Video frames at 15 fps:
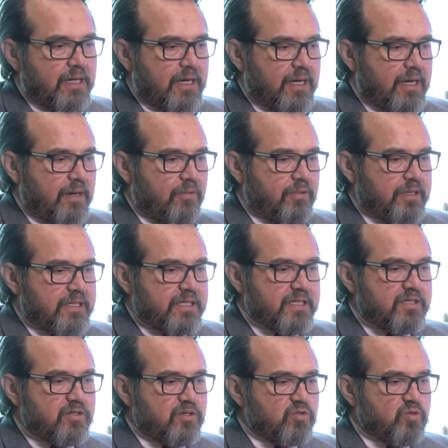Uh, we
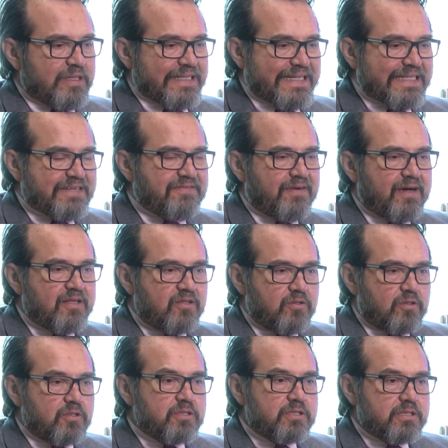need to identify
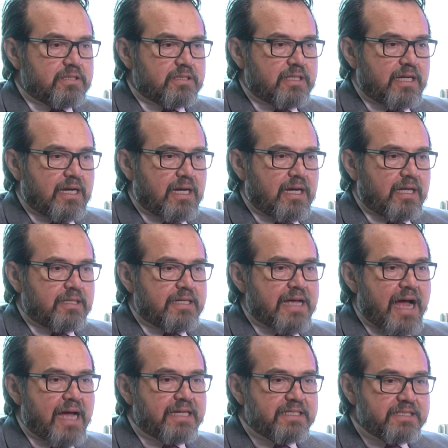those at the
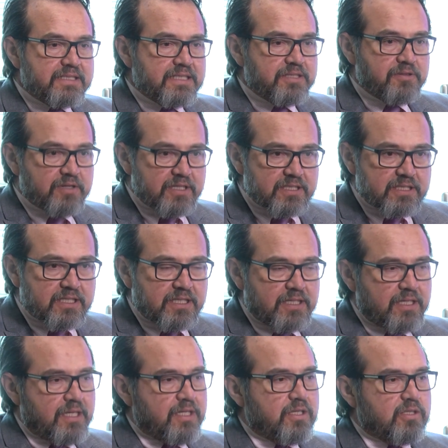highest risk
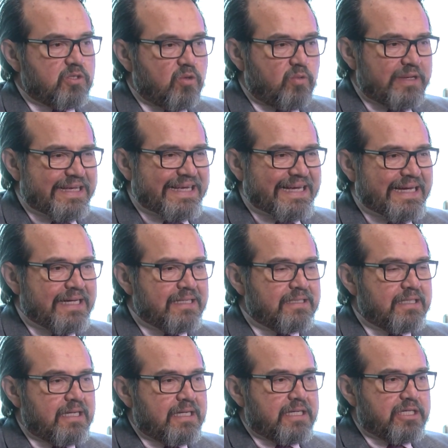so we
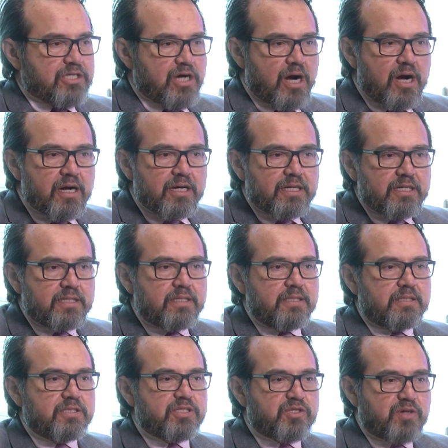can target
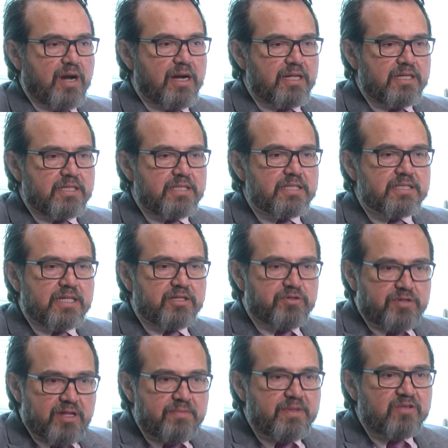strategies and
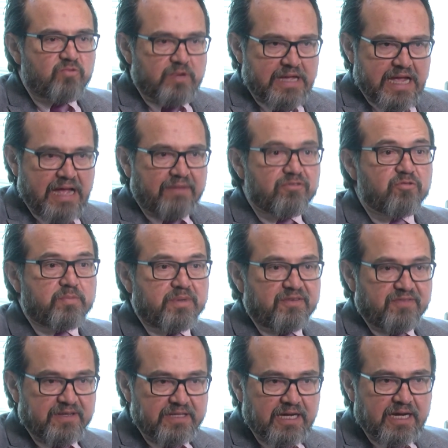treatments we have to
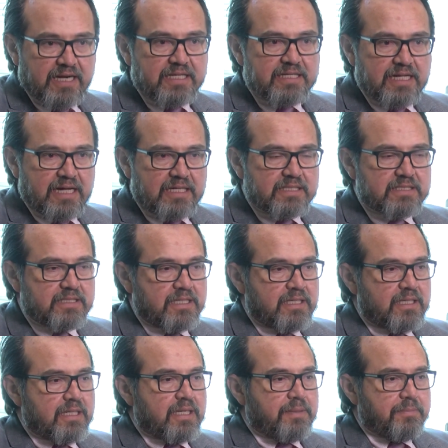prevent heart attacks
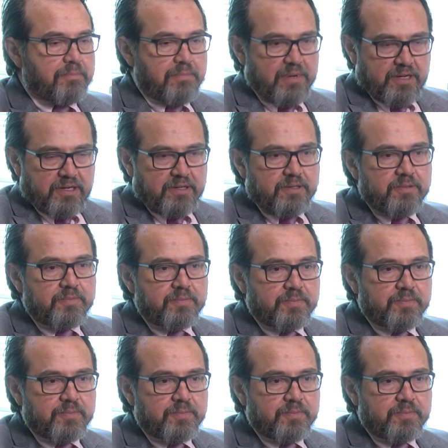better.